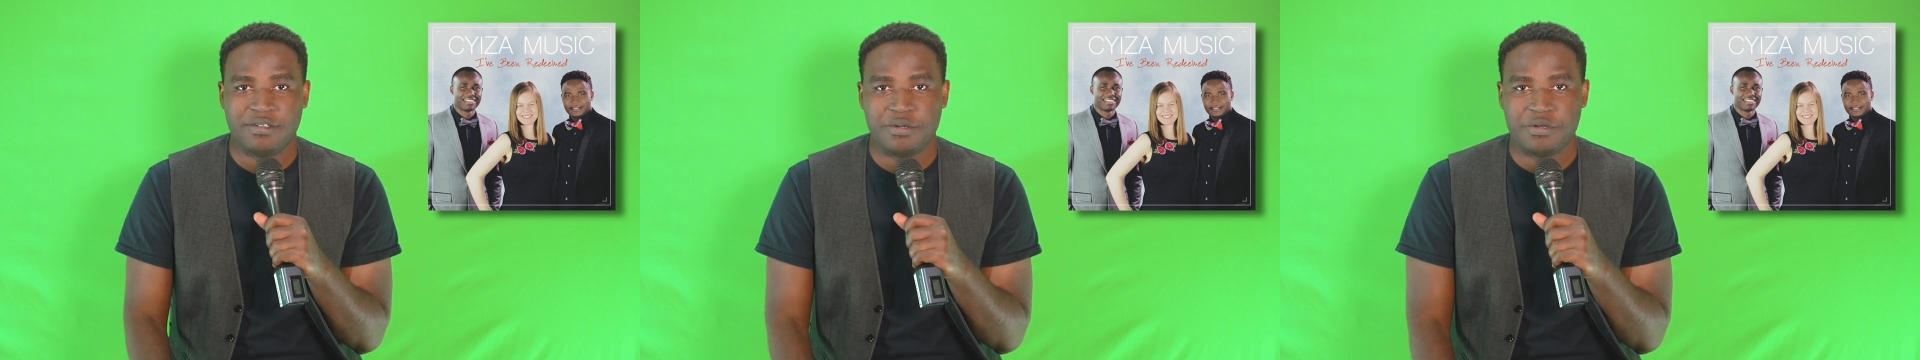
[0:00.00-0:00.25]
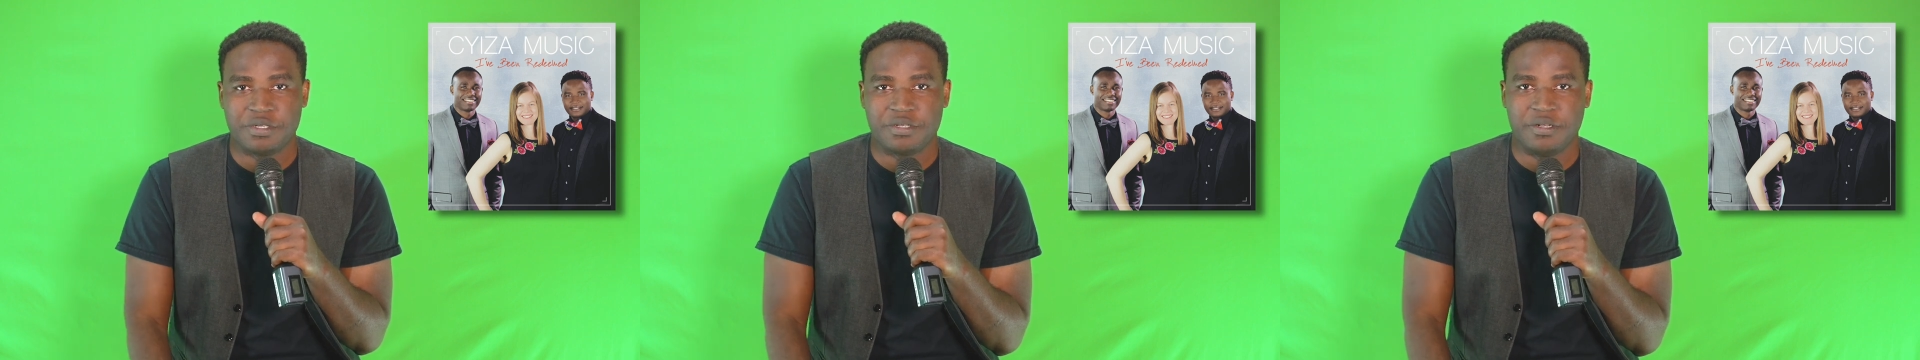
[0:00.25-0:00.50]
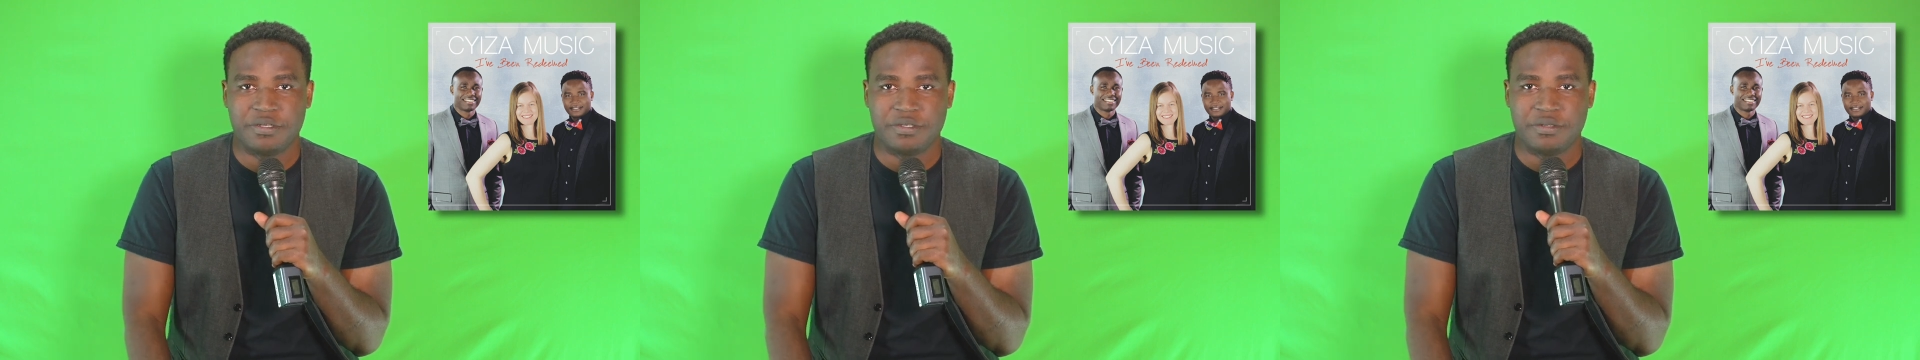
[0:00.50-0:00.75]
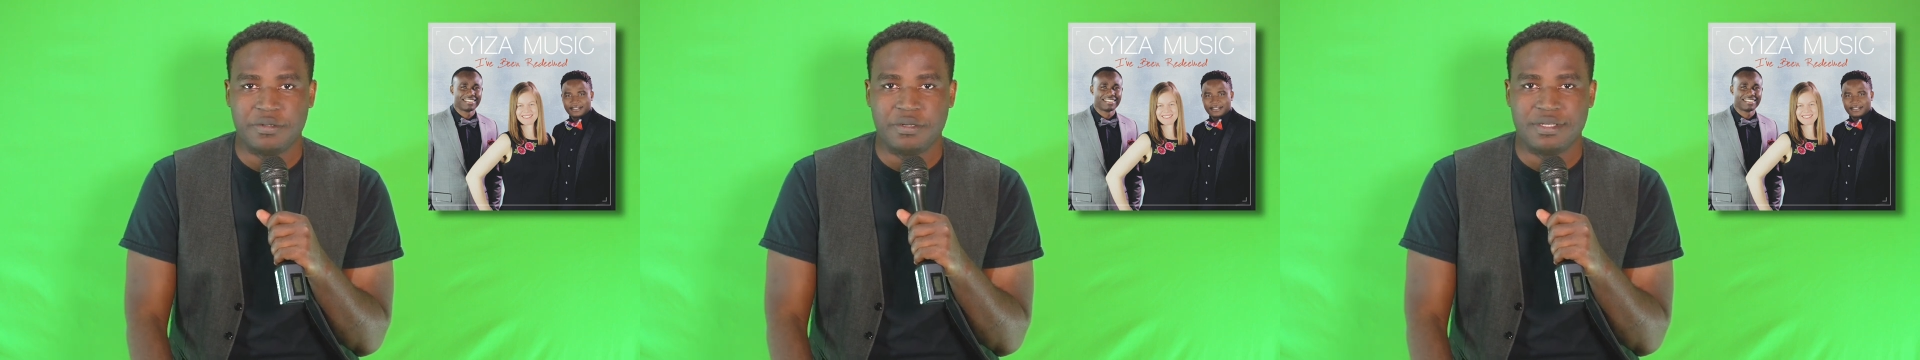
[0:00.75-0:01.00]
who is
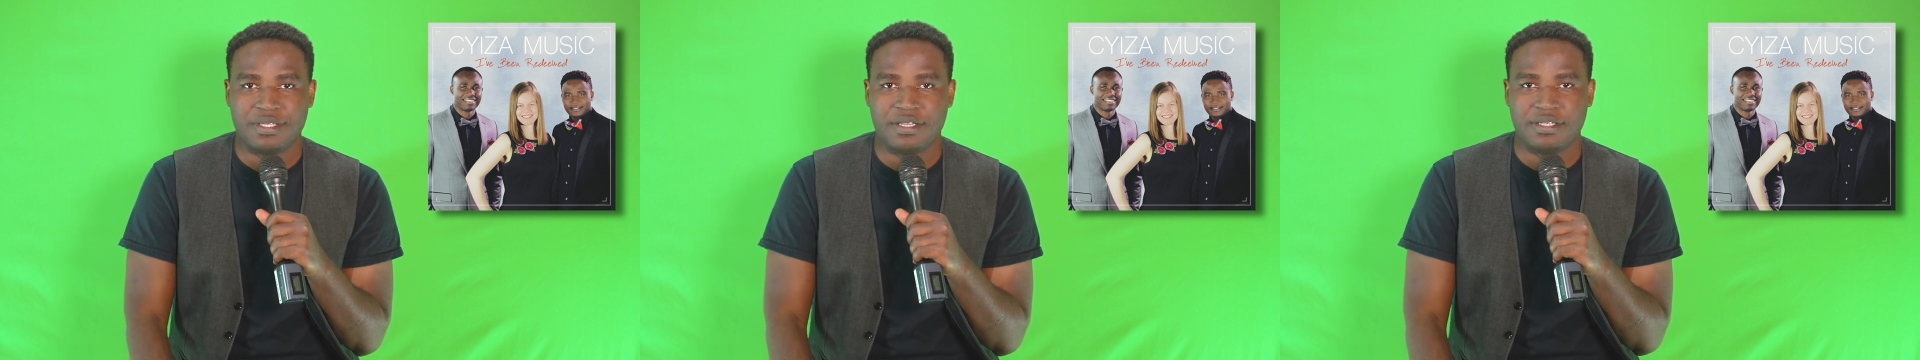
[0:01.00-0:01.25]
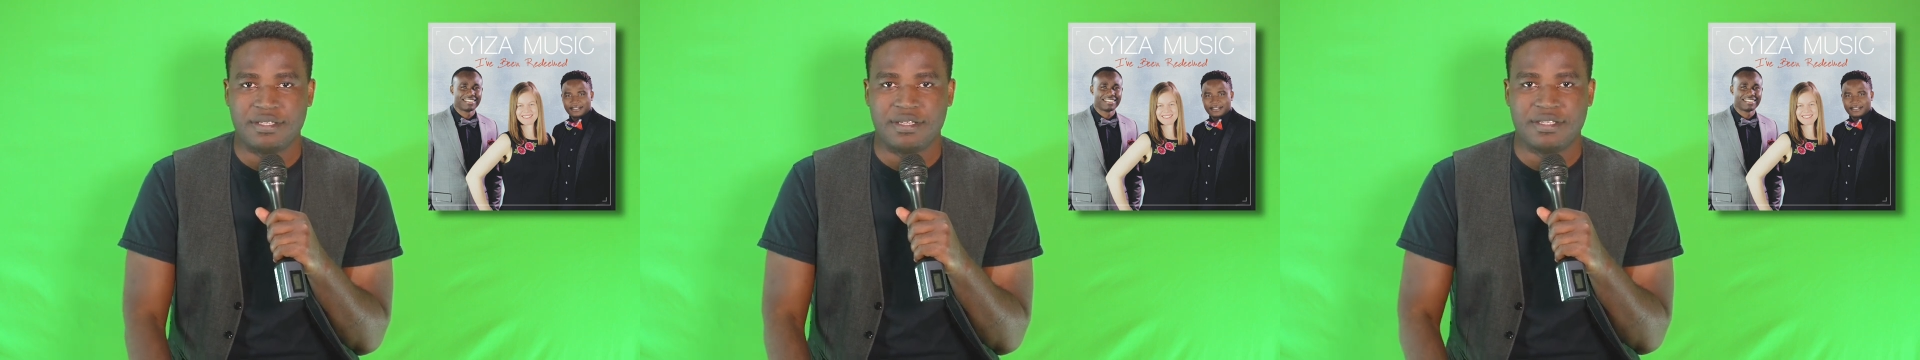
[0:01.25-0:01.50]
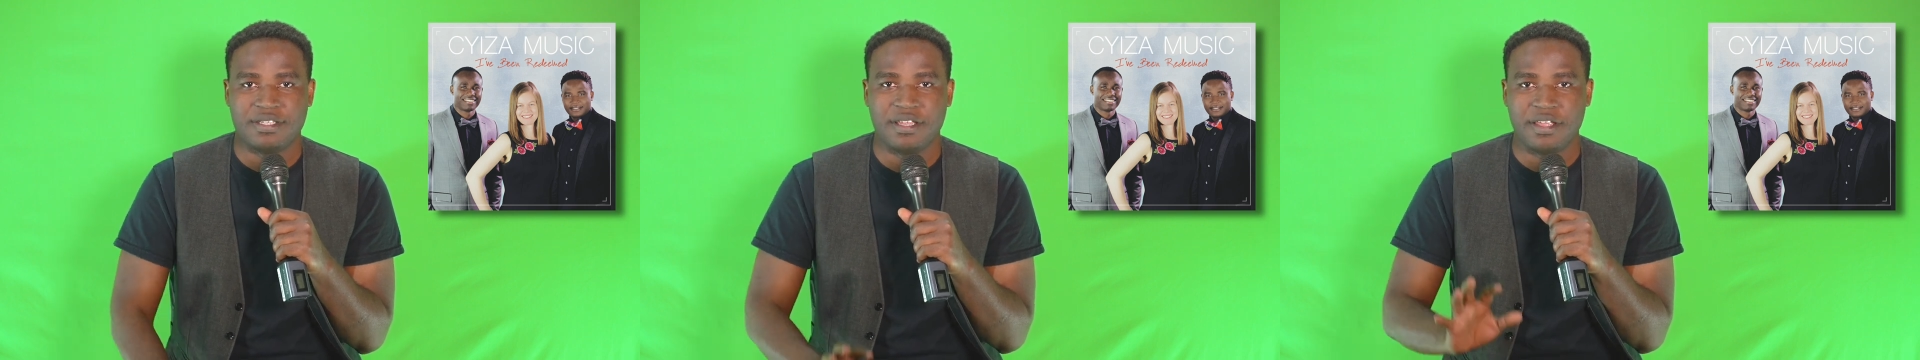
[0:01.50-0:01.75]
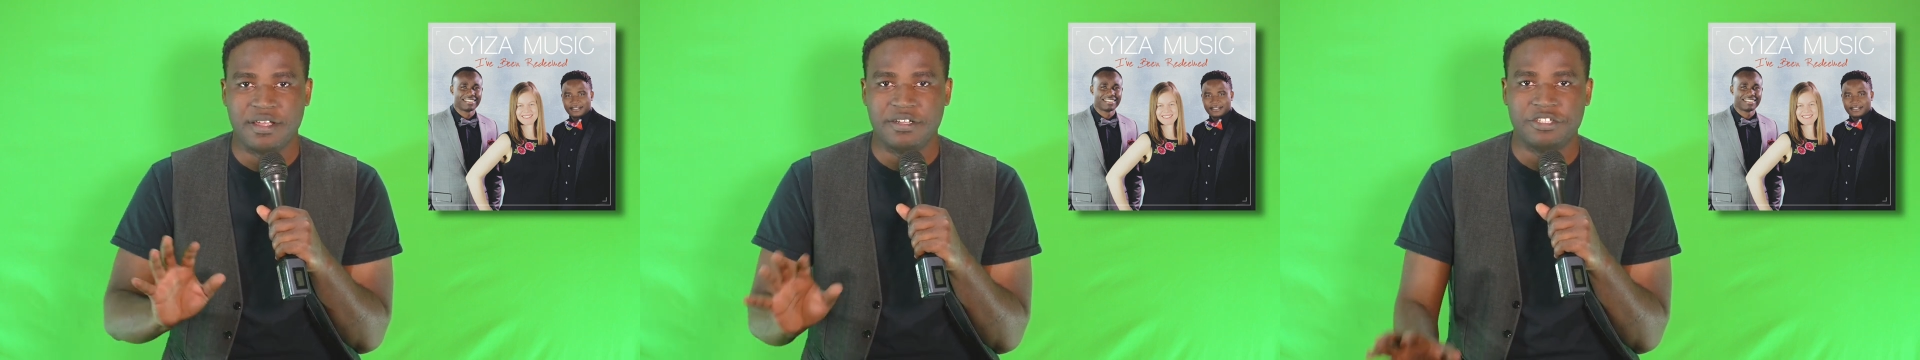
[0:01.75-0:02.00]
a senior